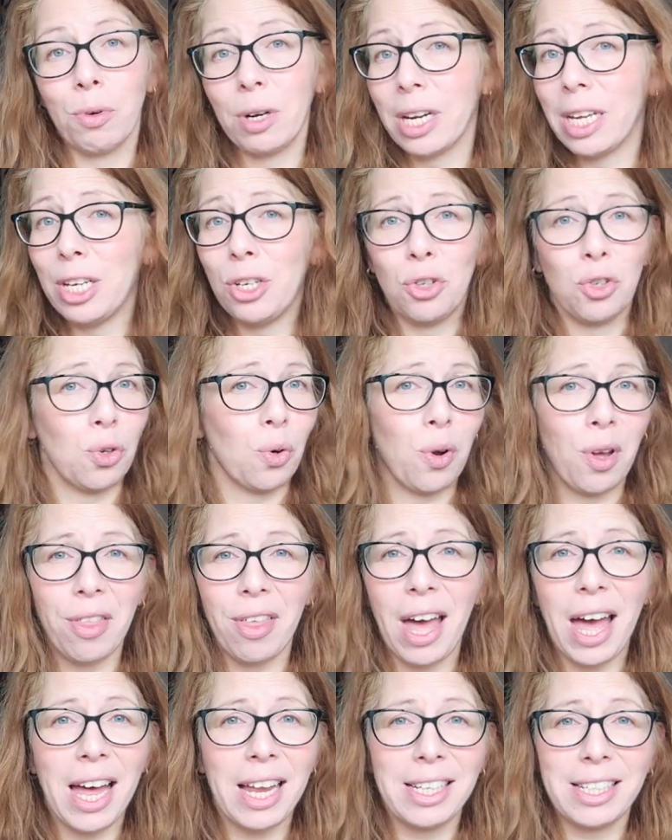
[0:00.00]
really enjoy
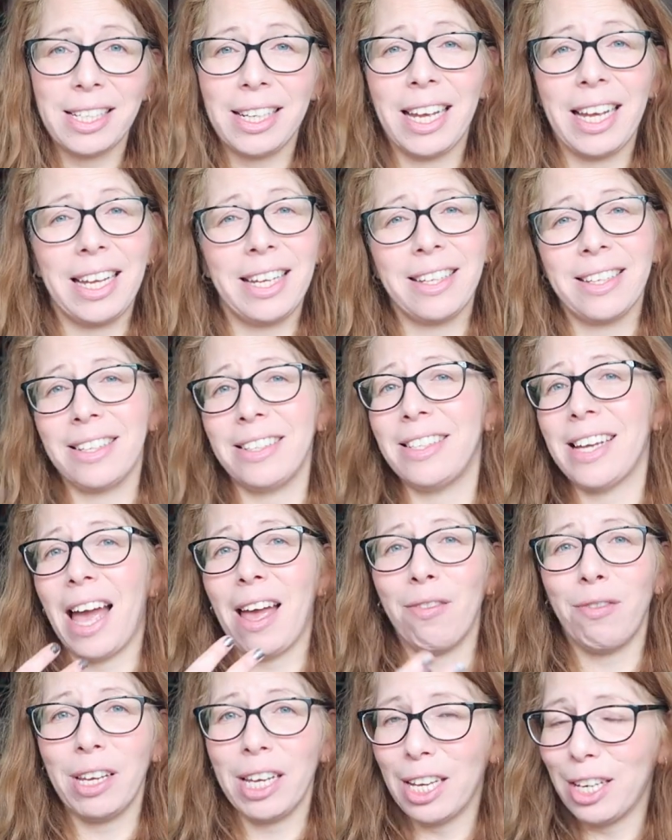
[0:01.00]
that, like
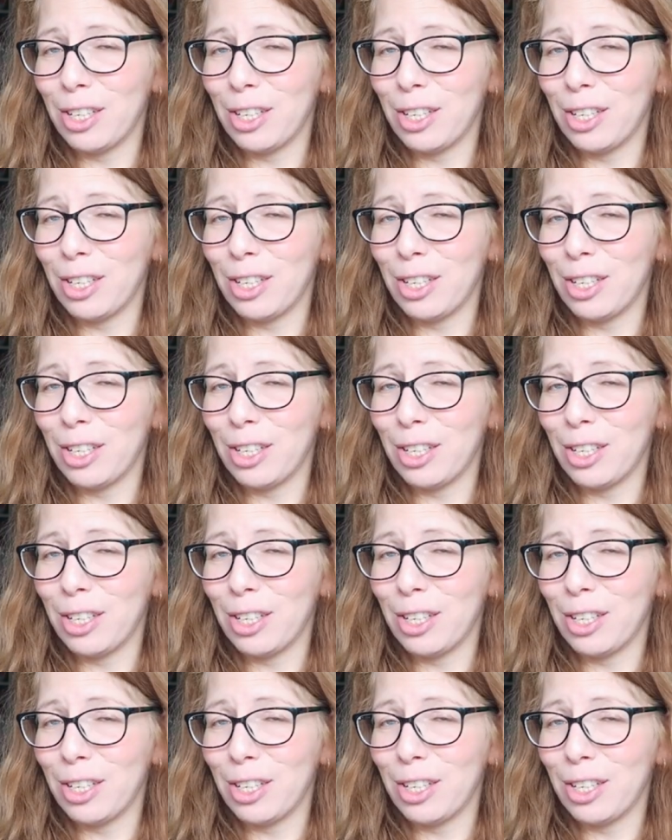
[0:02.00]
diving